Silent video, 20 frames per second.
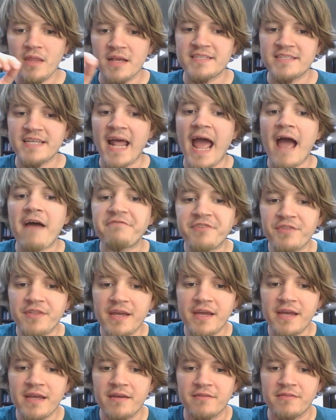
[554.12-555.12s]
is that after
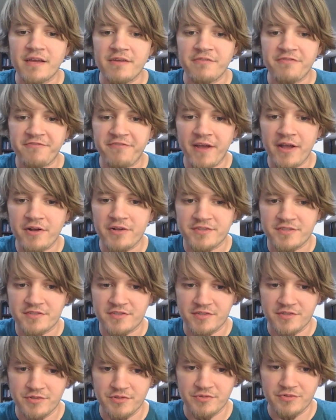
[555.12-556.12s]
they
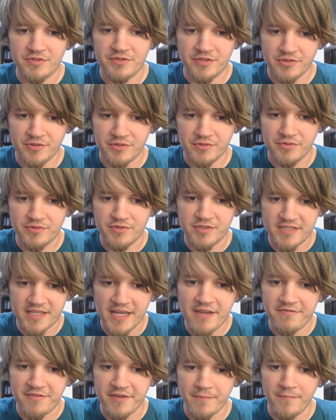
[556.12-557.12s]
failed to
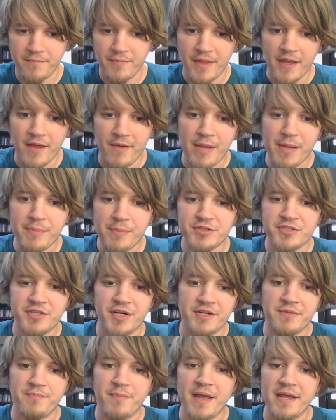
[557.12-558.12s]
save him, people
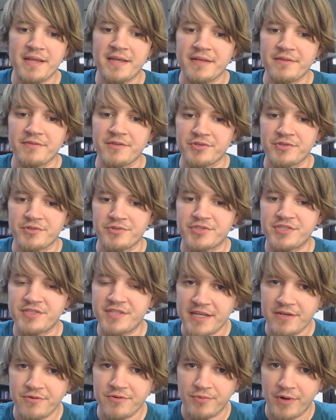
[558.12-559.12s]
started making little
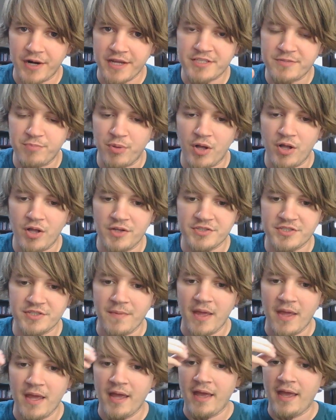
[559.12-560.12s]
sticky rice balls
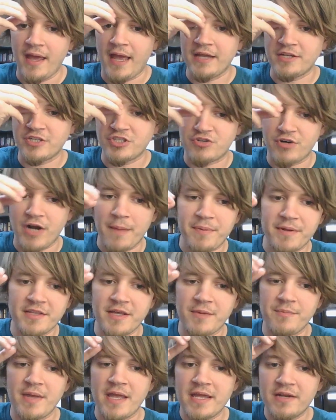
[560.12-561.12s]
and dropping
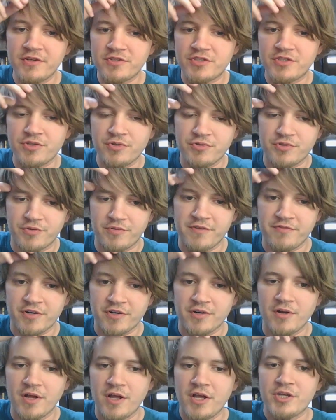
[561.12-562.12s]
them into the
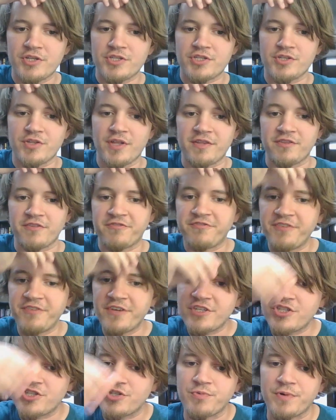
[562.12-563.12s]
river so that the
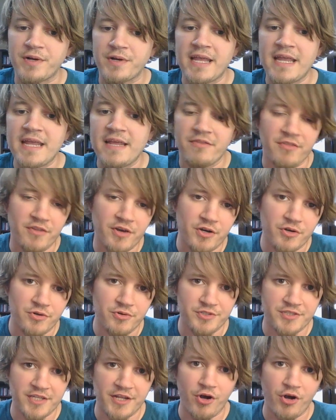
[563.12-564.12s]
fish would eat
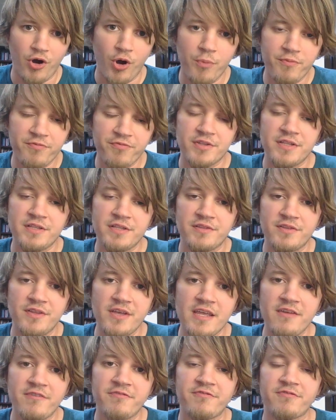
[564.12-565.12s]
those and hopefully
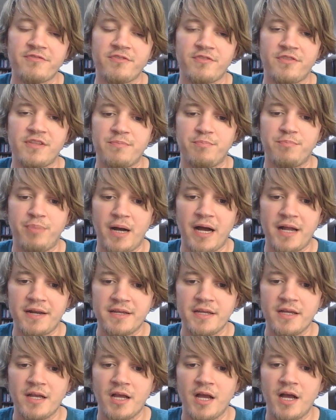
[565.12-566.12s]
leave the
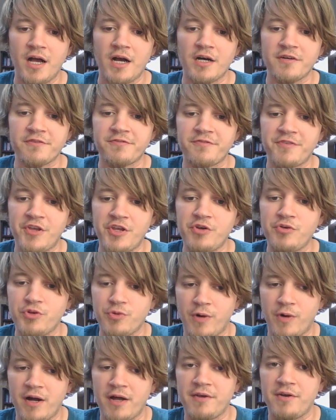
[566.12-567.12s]
body of Q
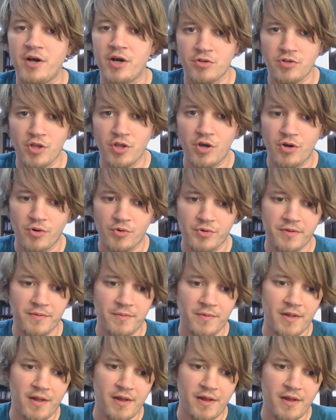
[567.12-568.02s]
Yuan alone.